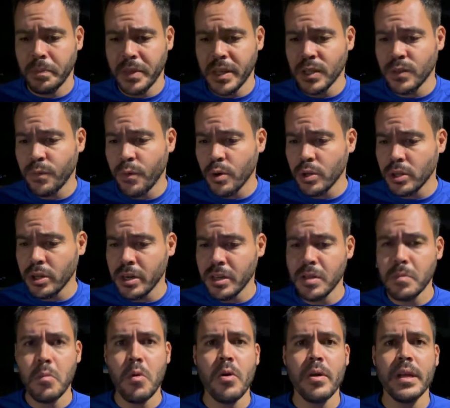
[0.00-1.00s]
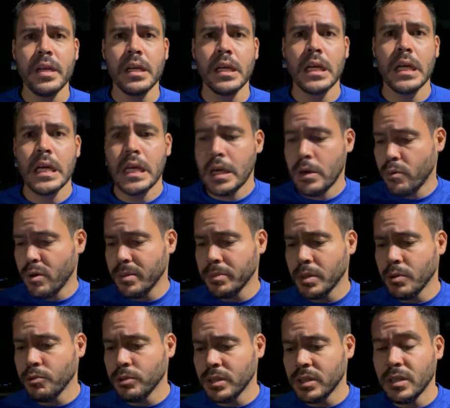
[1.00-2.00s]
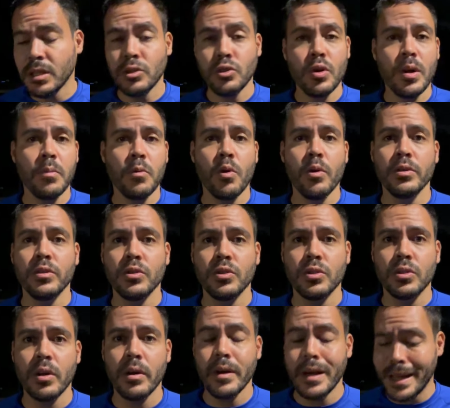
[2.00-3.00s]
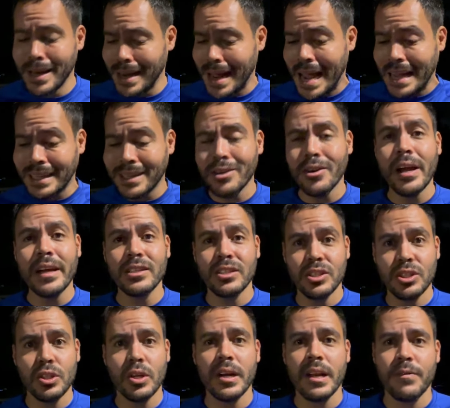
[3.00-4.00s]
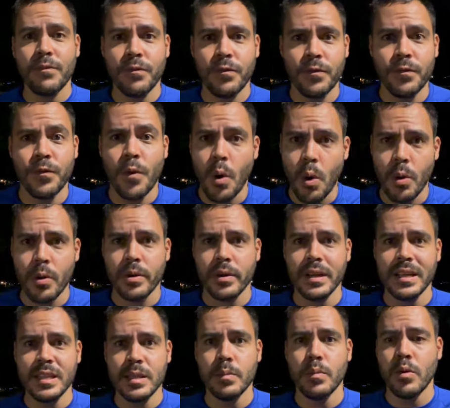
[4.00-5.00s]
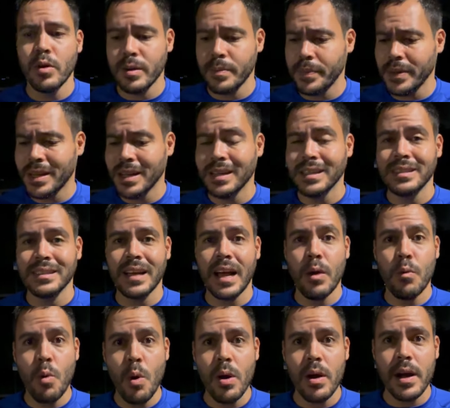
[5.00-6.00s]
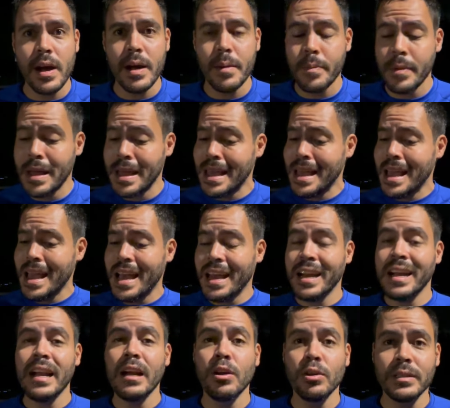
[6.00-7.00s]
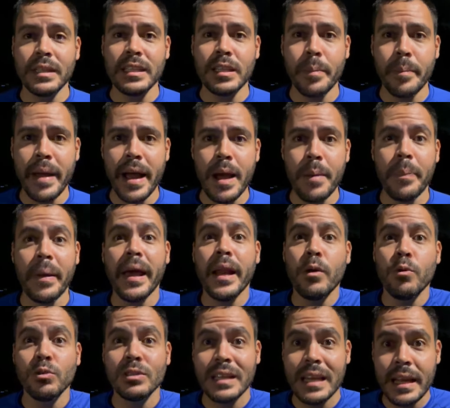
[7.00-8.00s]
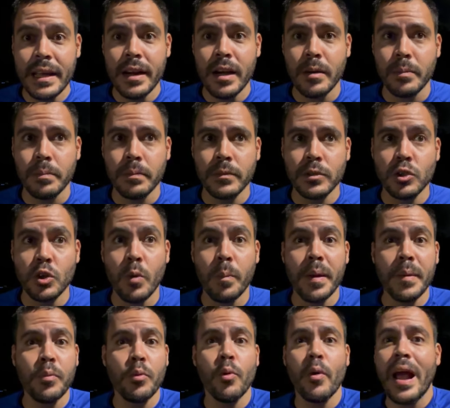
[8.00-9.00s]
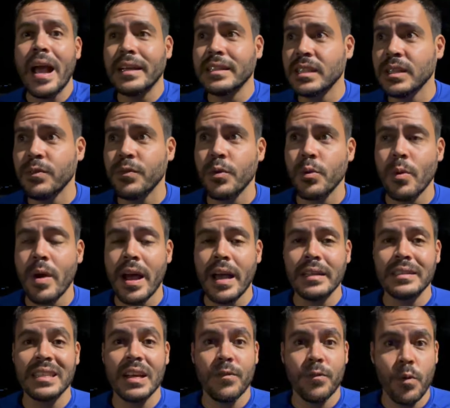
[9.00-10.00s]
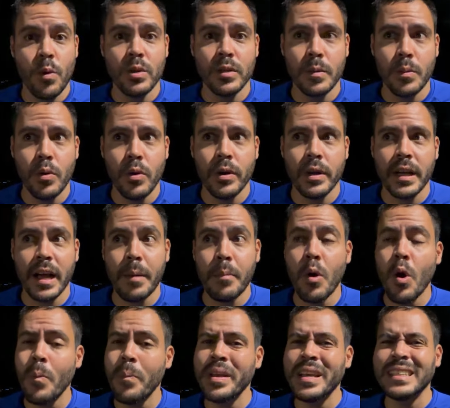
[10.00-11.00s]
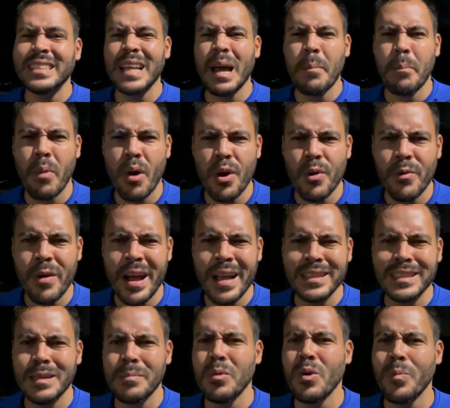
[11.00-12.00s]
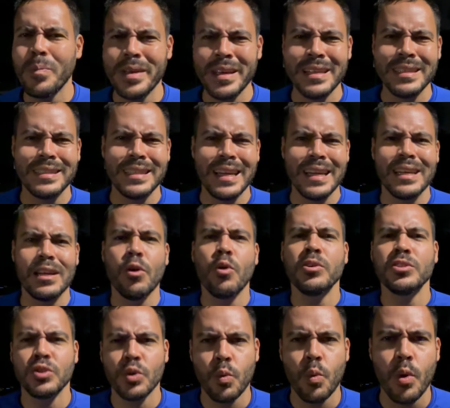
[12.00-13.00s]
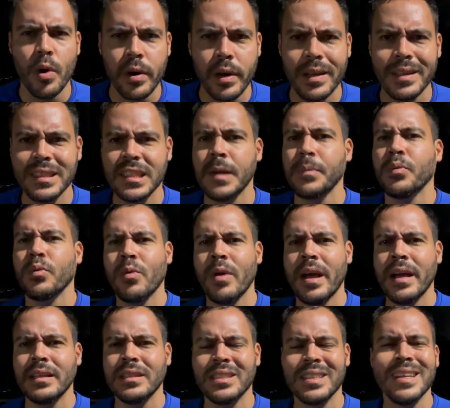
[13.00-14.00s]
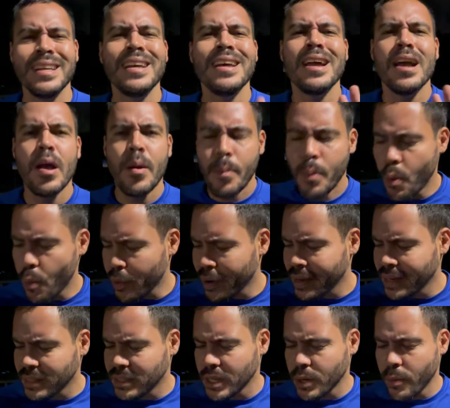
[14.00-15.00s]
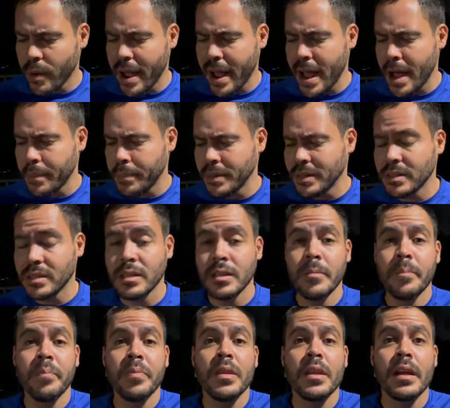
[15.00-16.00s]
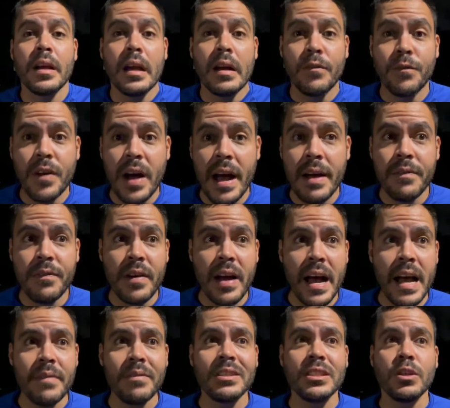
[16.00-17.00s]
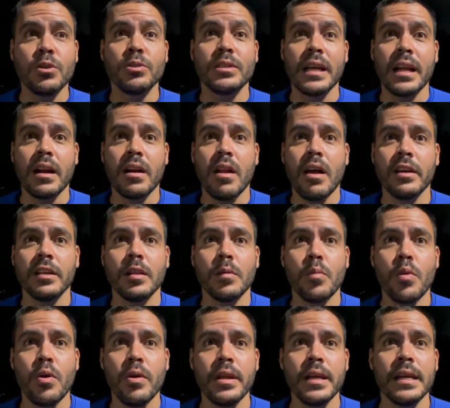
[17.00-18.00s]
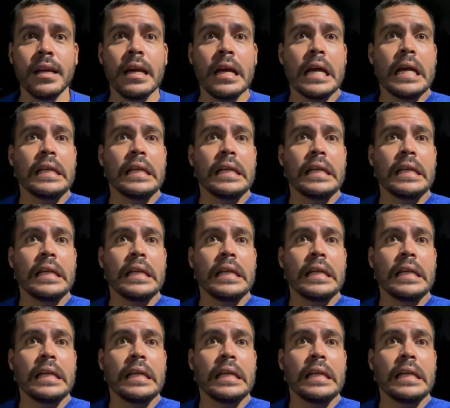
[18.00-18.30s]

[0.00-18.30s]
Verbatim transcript: It's 4.30 in the morning. When I'm done with this intro, I'm going to start. And I can actually start at 4 in the morning because I woke up and then I looked at the map and it was lit up. So people were asking for rides at 4 in the morning. I'm hoping it's not bar rides. I'm hoping it's like going to work type of rides. But we're going to see what happens. 5, 5 until 10 o'clock in the morning.